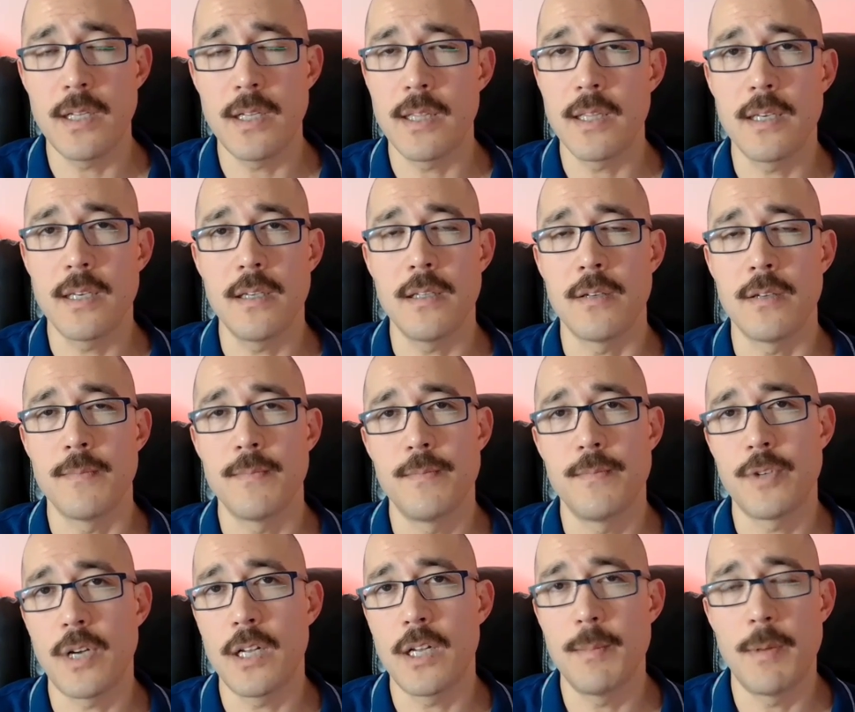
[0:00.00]
I think, you know,
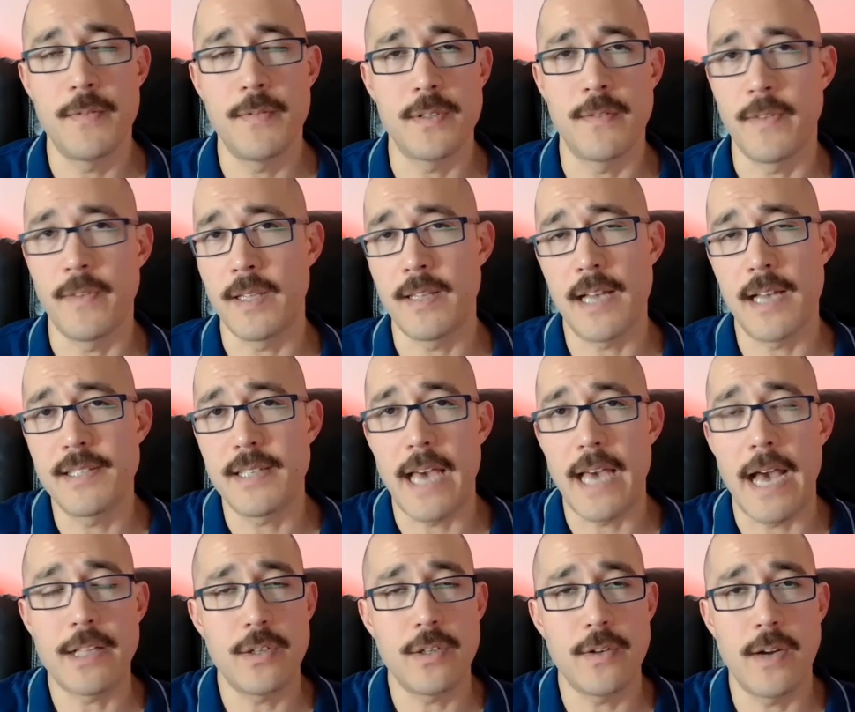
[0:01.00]
Shia LaBeouf is a fantastic
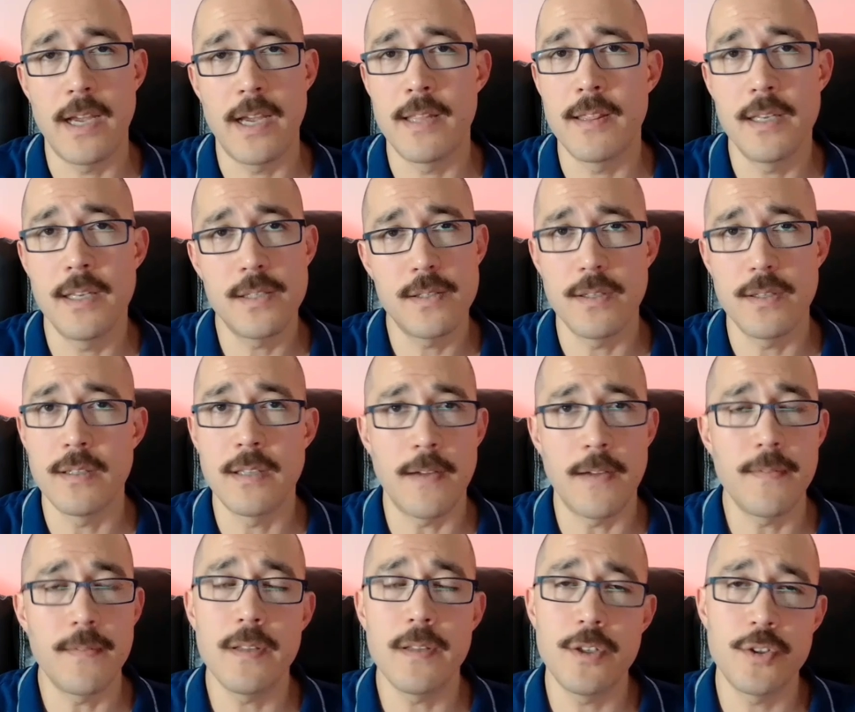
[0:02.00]
actor, and this
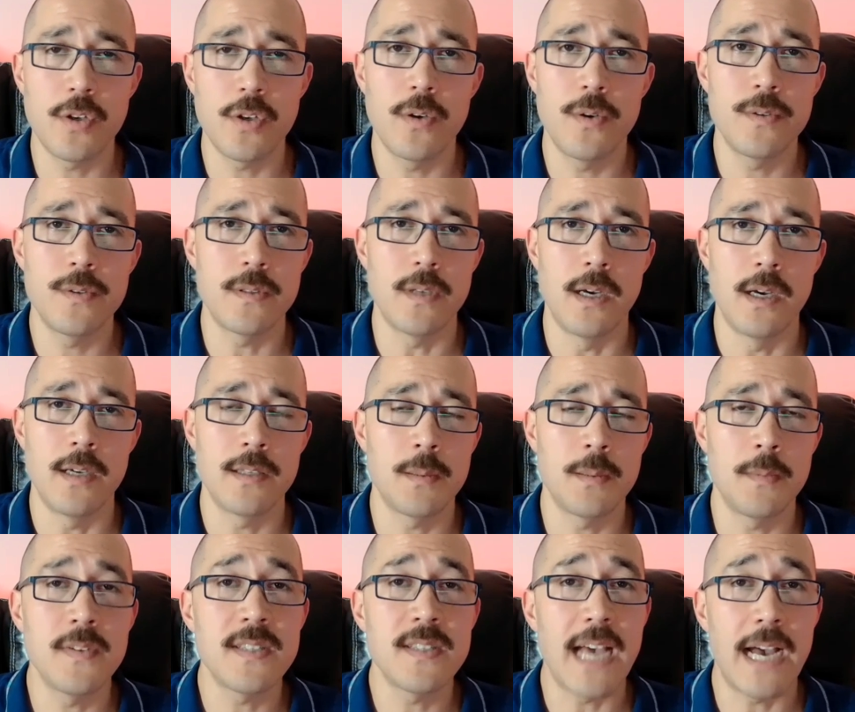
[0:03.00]
definitely shows some
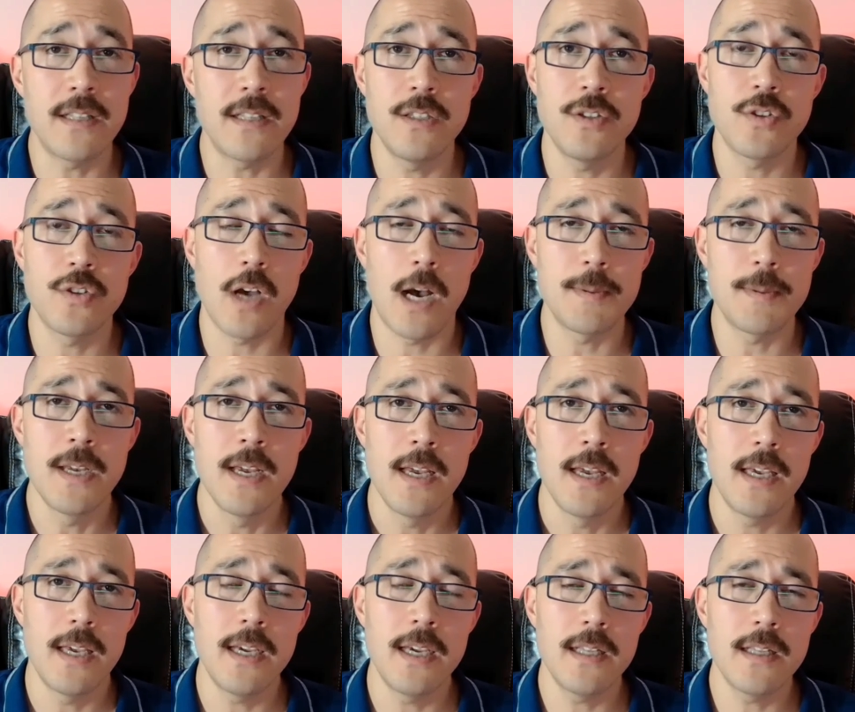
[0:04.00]
of his acting chops
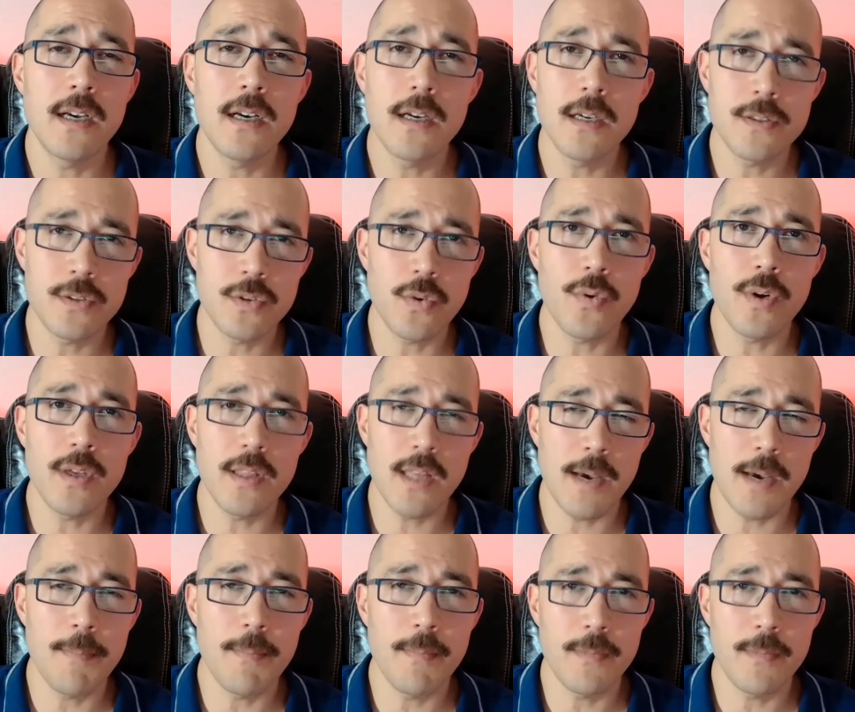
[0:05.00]
in a story that,